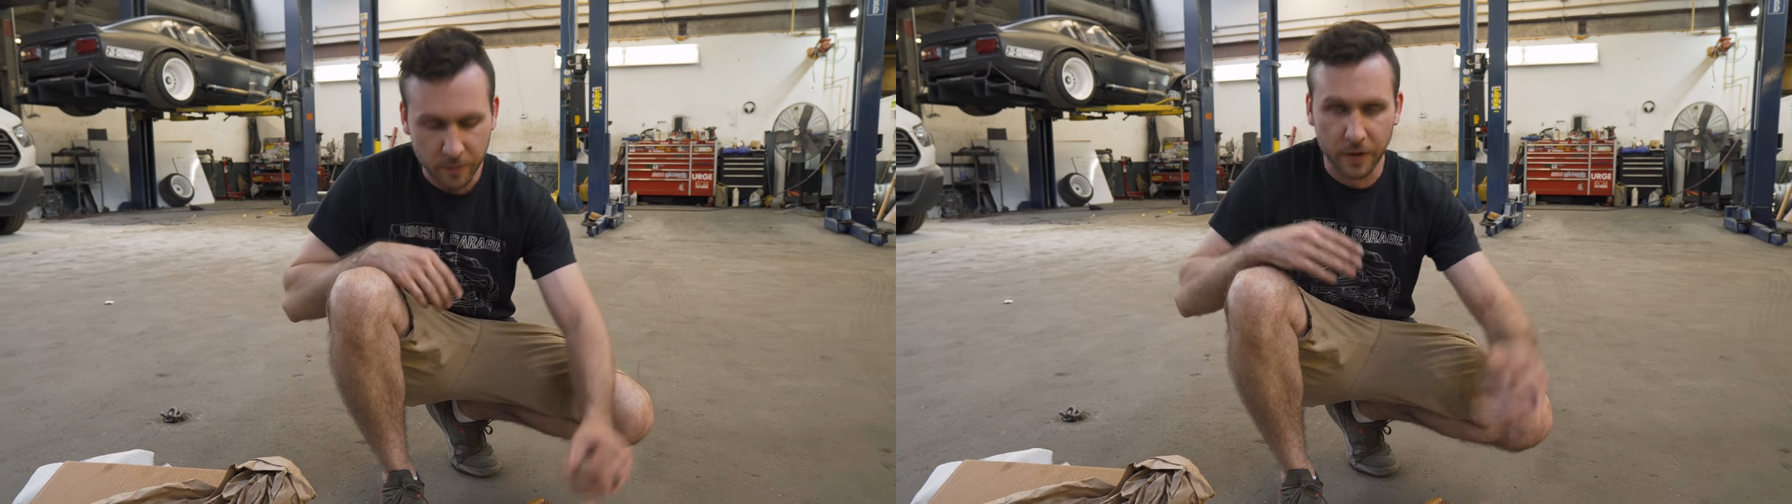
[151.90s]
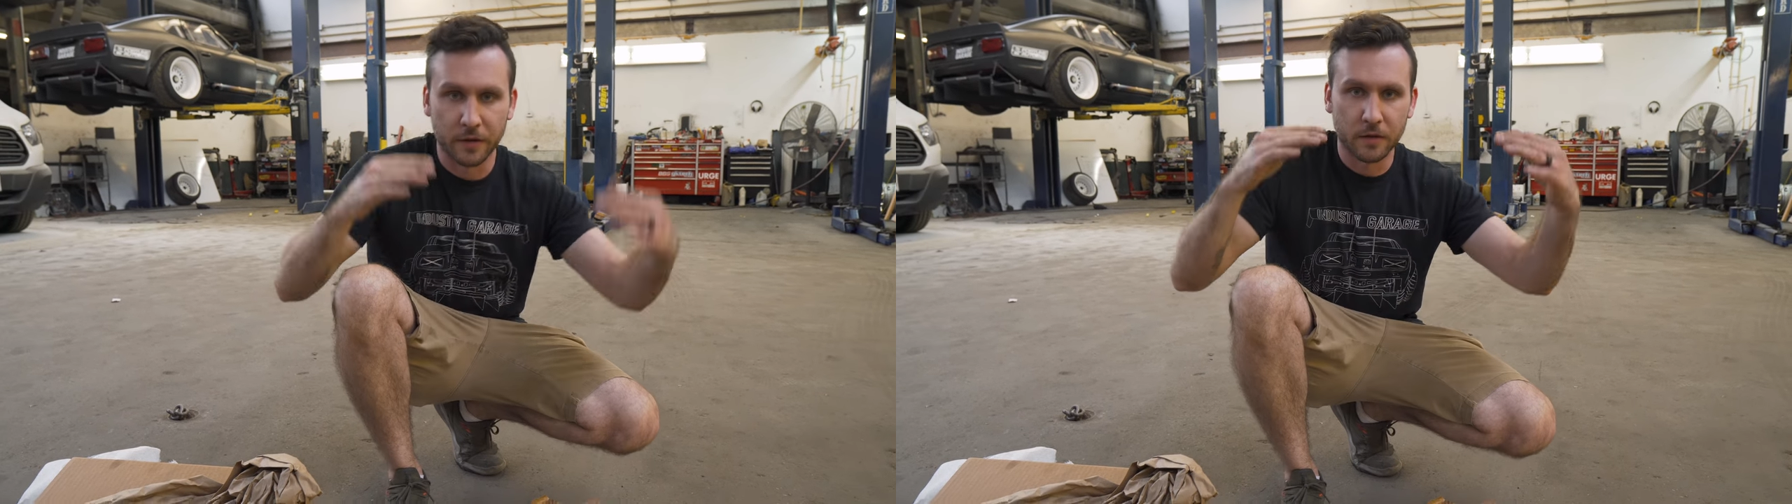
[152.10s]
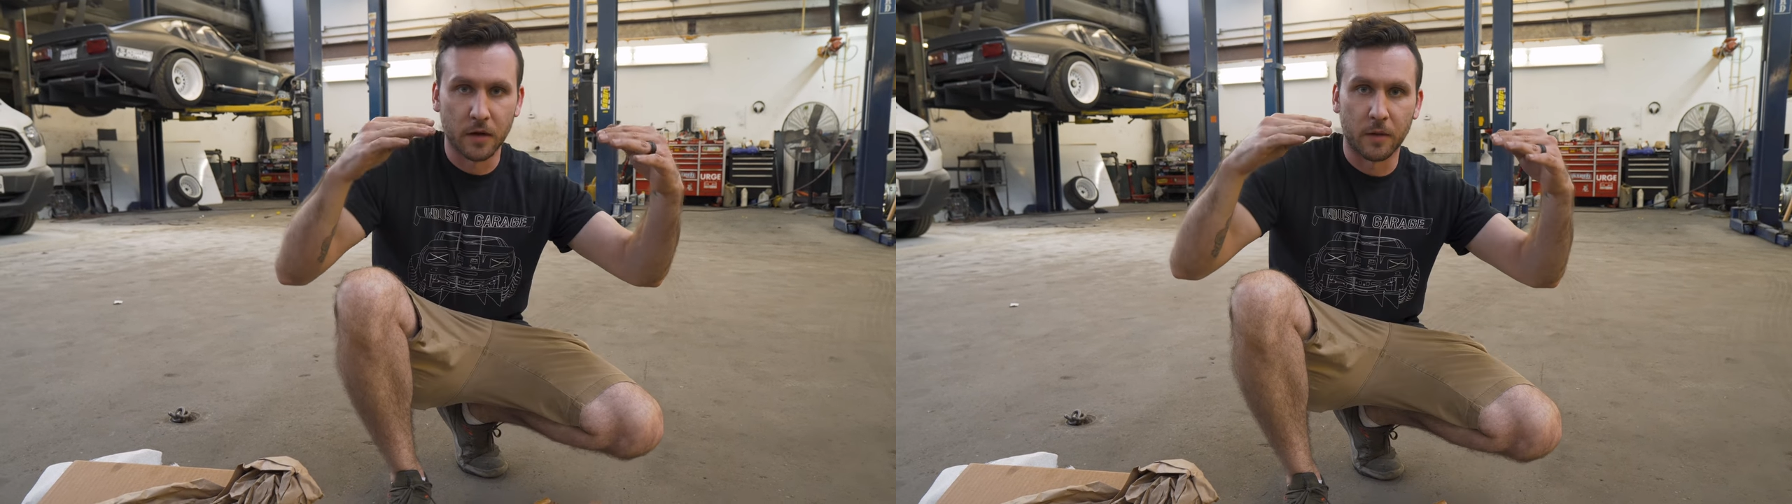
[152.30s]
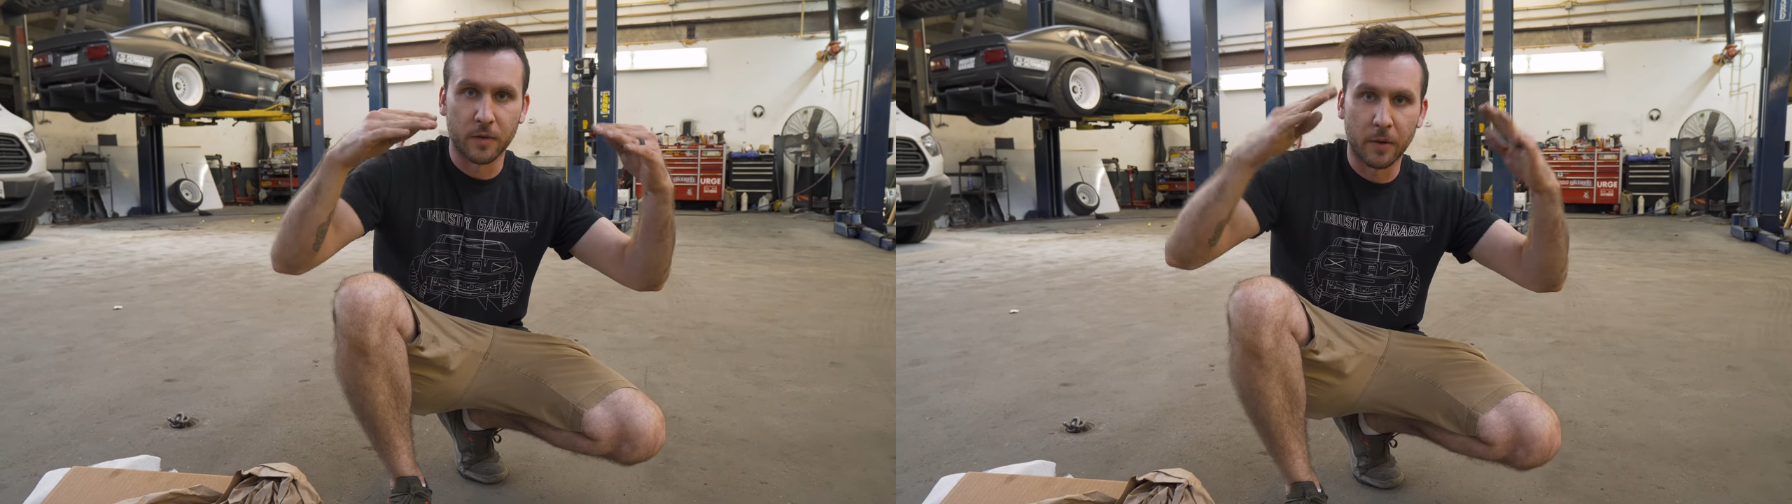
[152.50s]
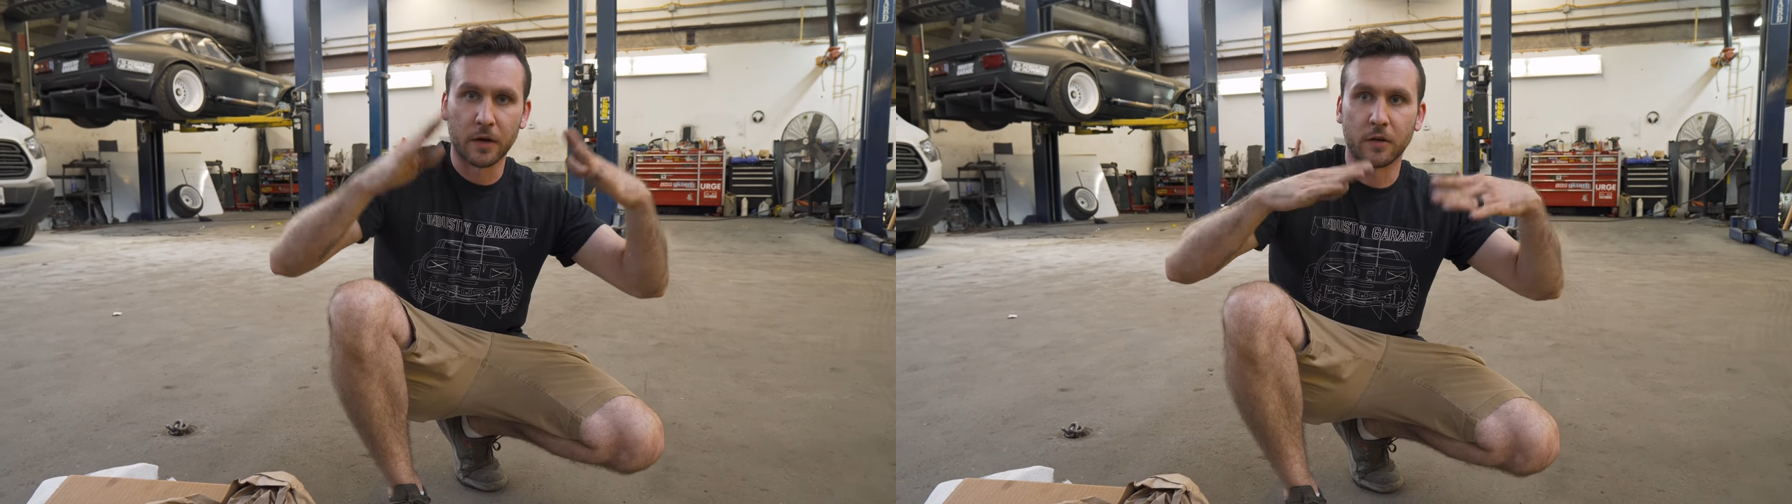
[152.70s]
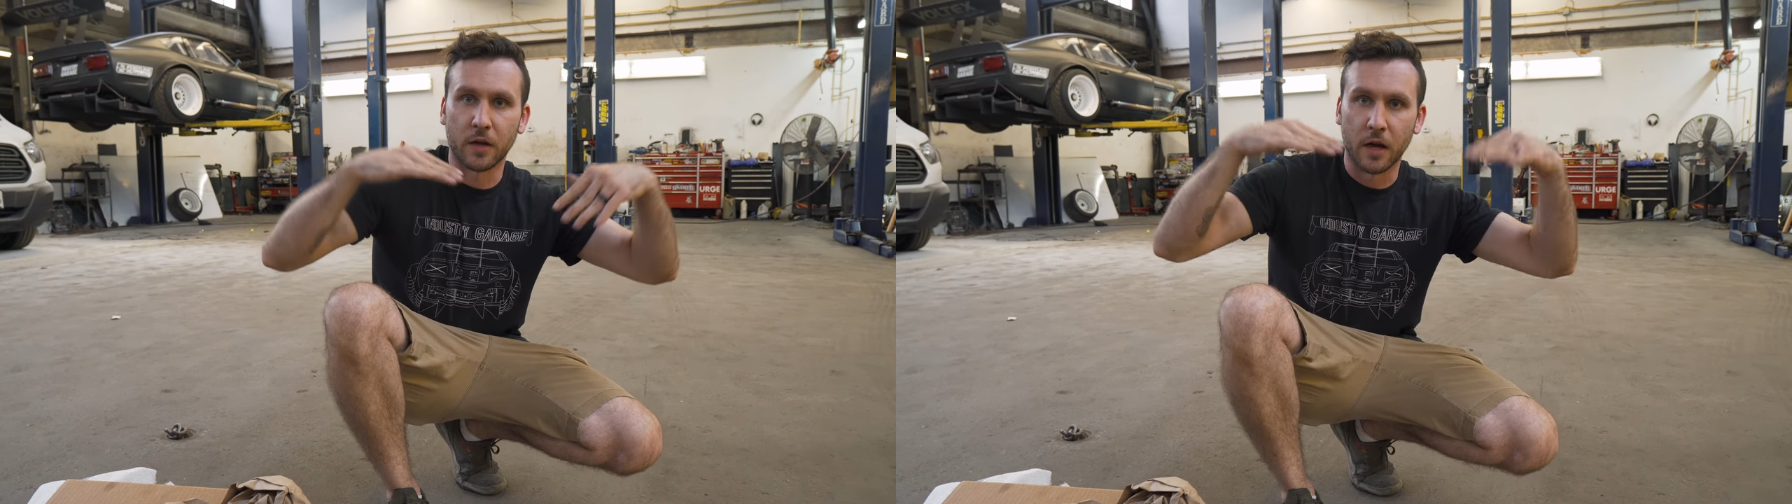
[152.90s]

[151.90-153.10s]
but um, depending on the